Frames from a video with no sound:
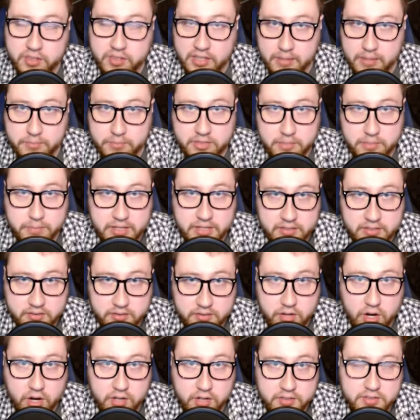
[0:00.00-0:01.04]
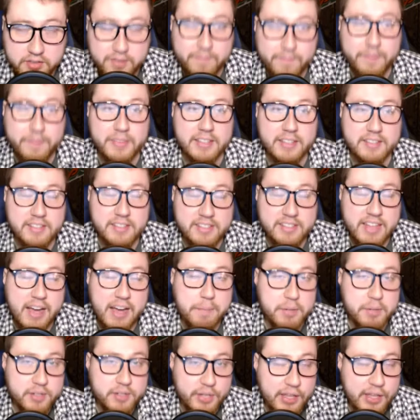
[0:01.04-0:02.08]
of them to be starts. This is not
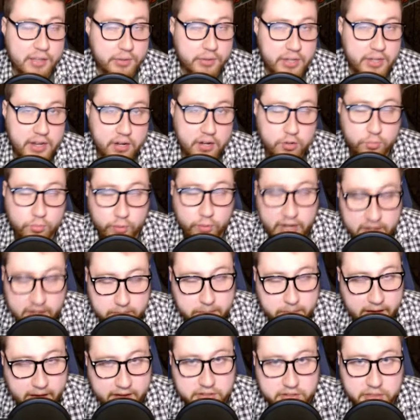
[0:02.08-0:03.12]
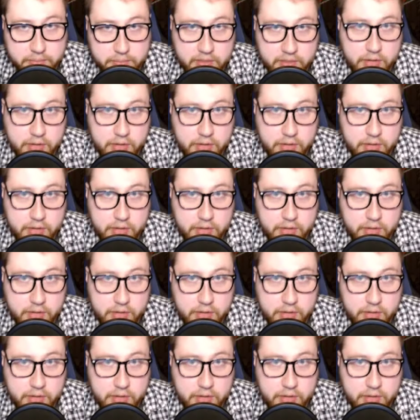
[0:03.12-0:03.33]
particularly a great matchup,